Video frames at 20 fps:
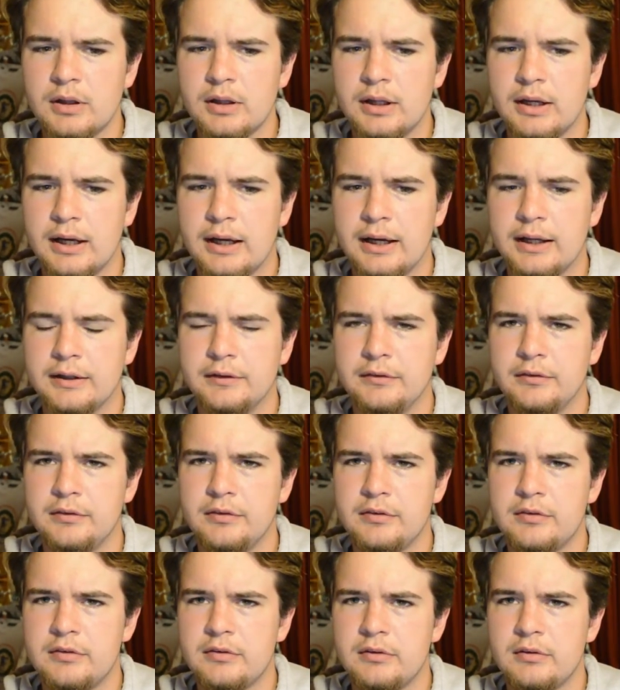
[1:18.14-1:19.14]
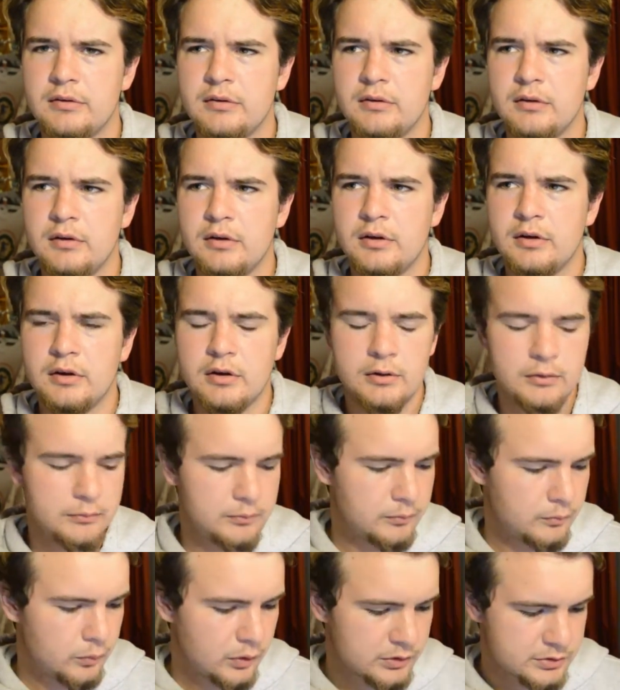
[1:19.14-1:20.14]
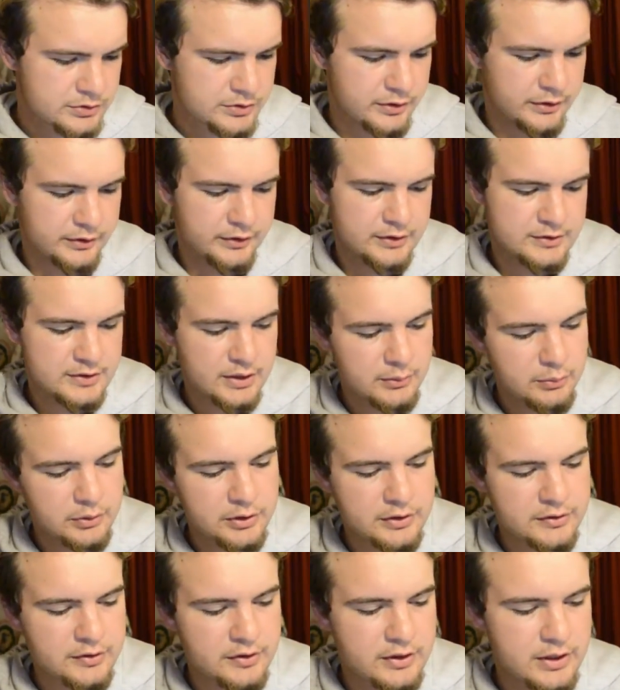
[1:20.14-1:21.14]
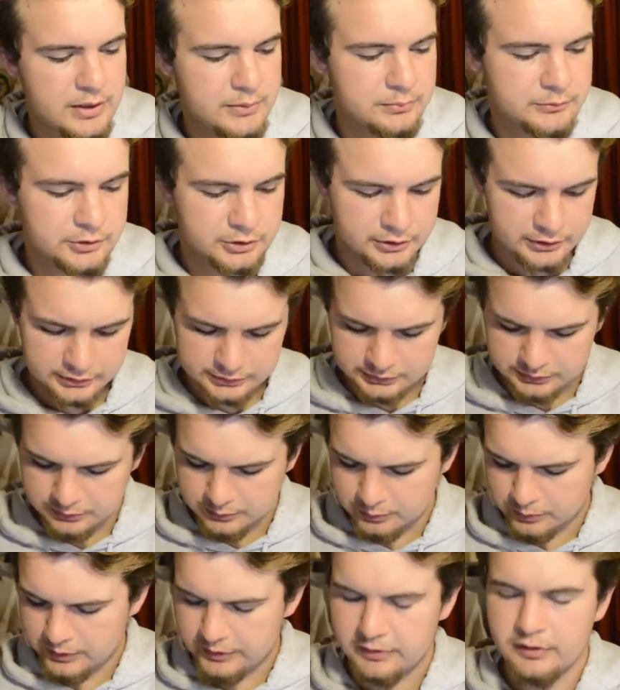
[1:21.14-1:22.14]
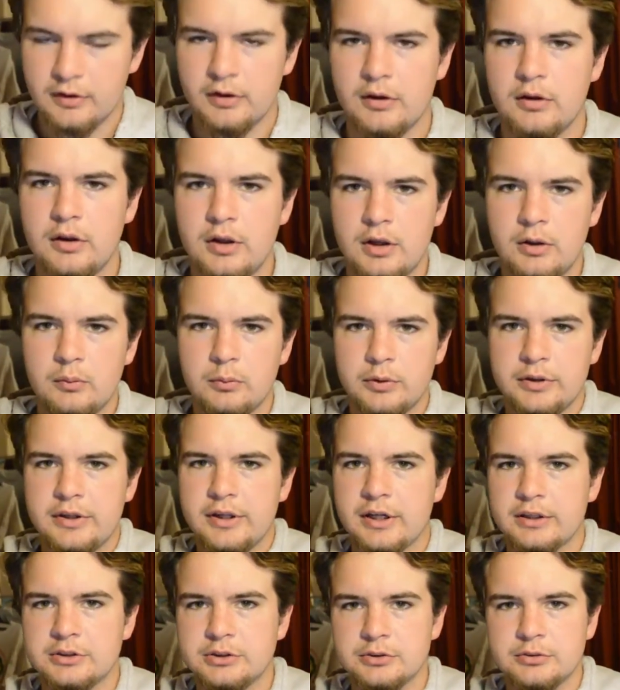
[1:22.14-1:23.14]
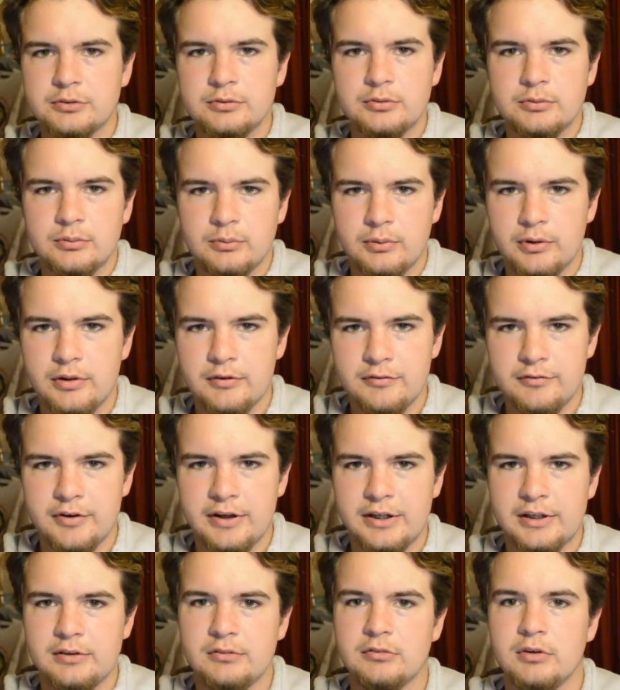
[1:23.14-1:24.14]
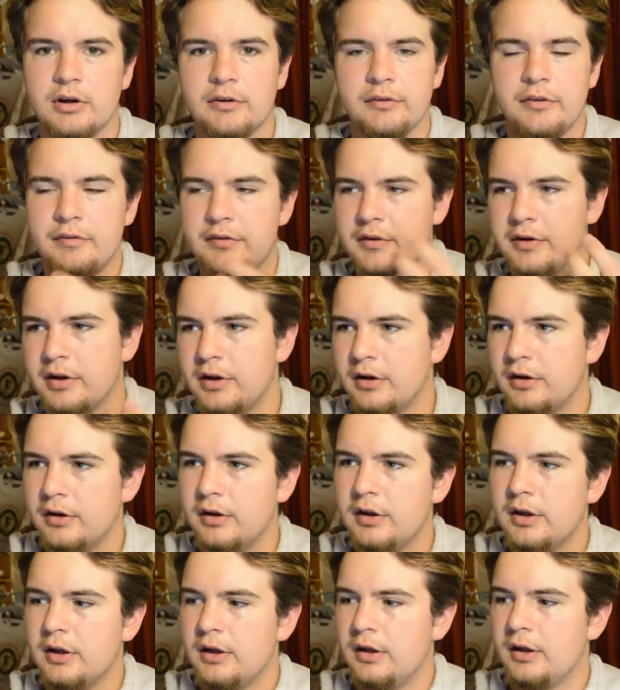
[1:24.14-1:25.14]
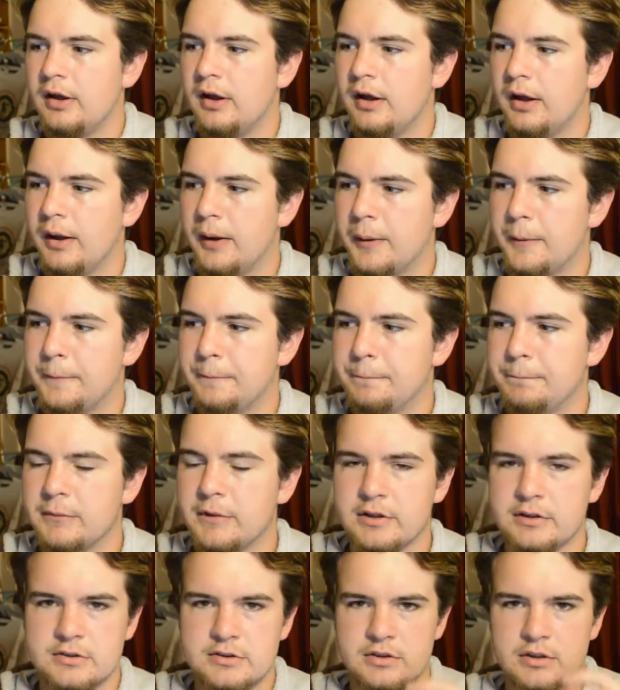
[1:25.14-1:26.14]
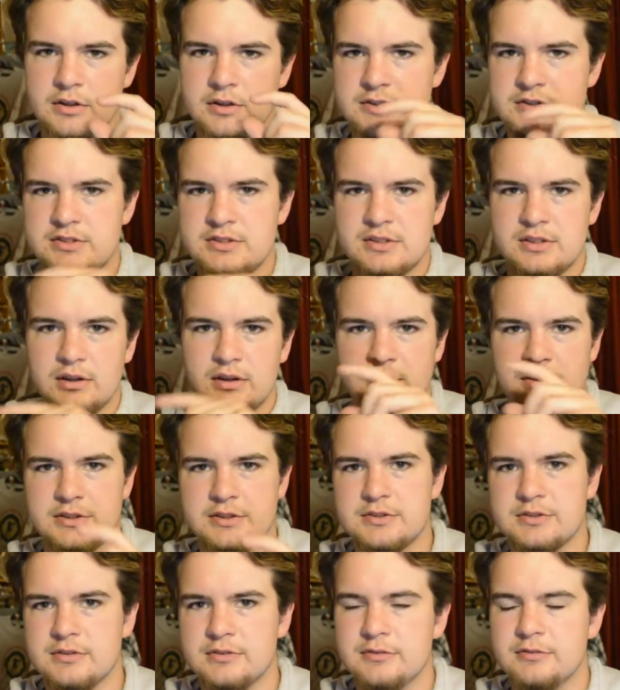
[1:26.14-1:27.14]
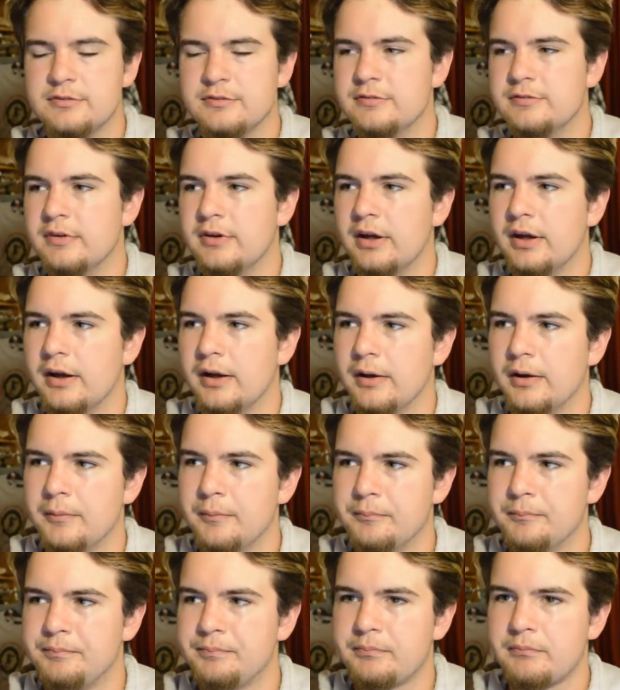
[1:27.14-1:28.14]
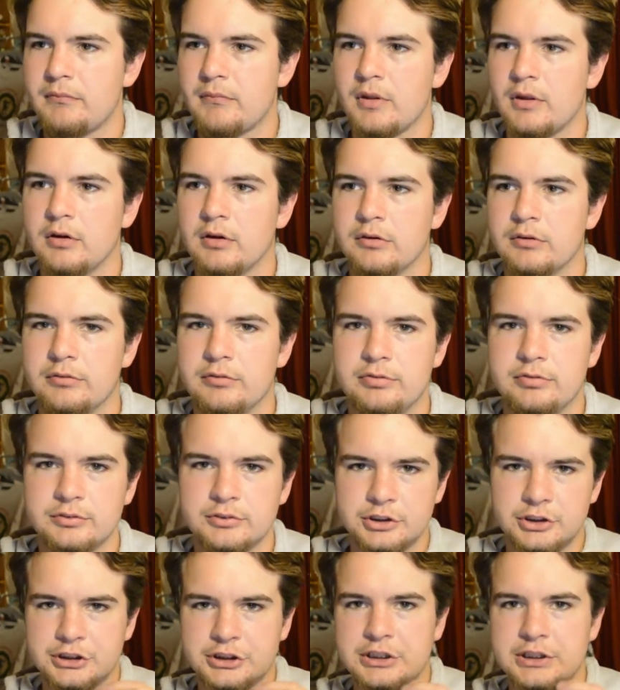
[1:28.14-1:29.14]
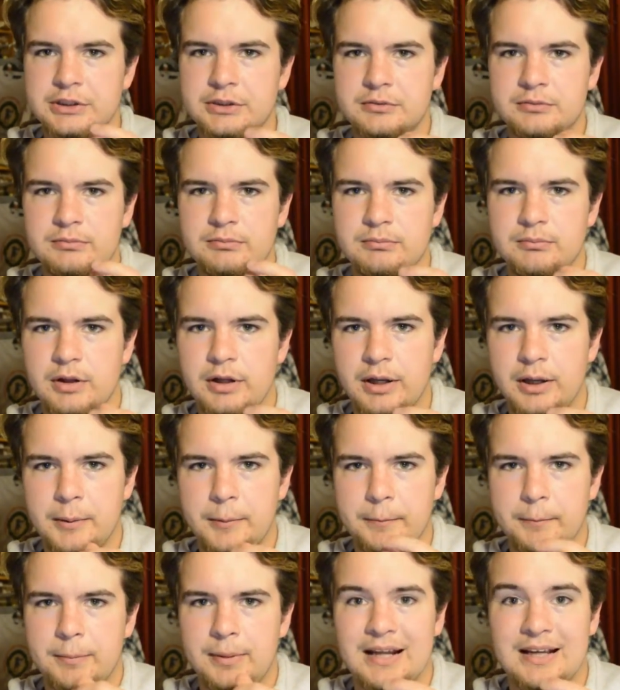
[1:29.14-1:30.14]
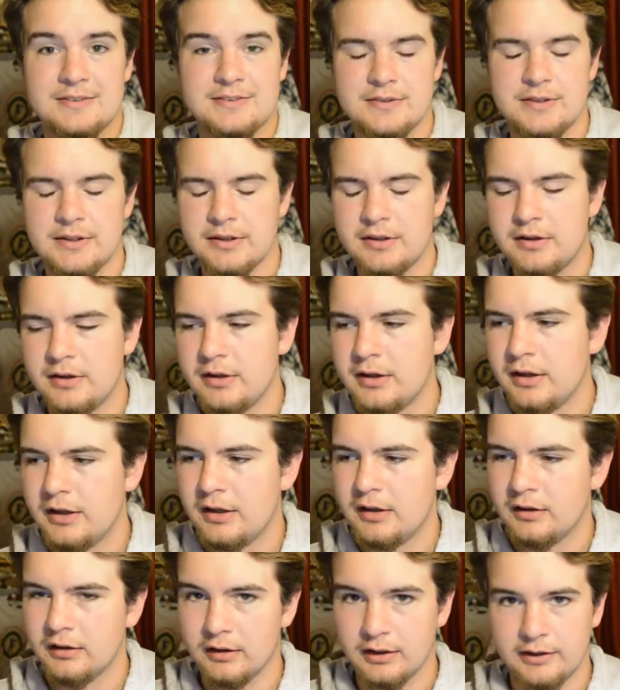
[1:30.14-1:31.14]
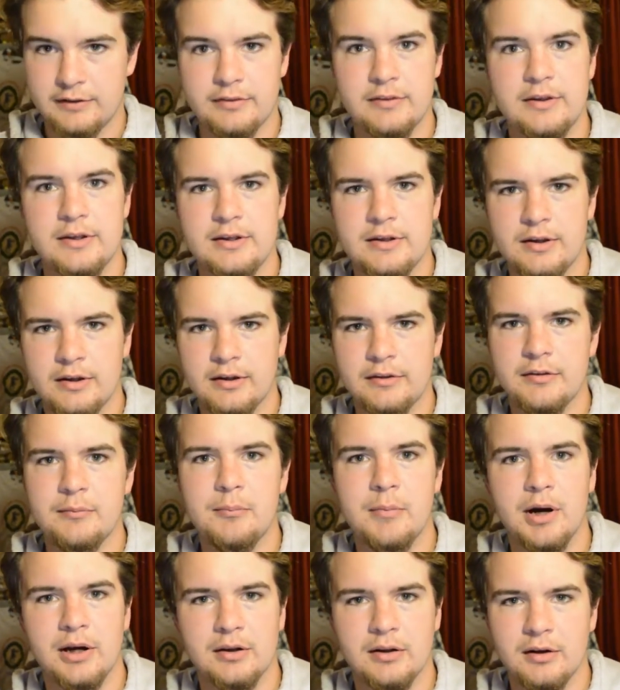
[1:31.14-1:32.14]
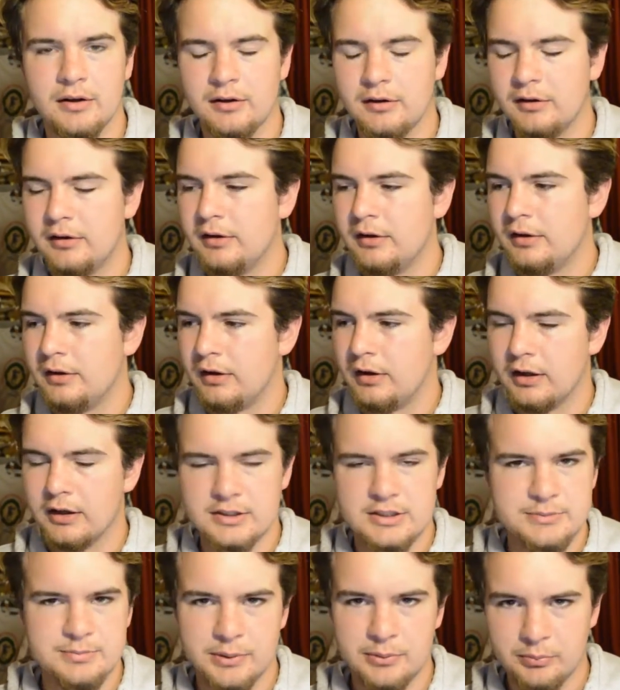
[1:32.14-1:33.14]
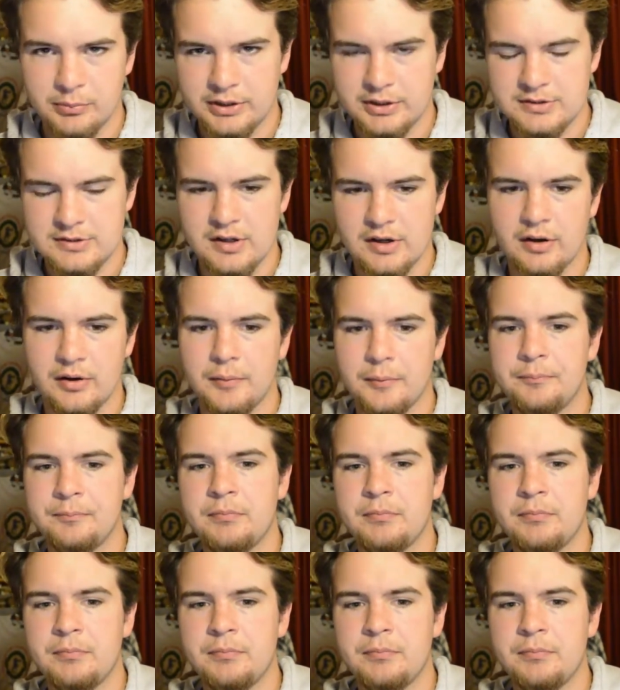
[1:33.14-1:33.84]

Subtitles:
And whilst doing this, they wanted to keep traditional with a vein rather than a slice of sheet plastic like the Mylar spin wings are.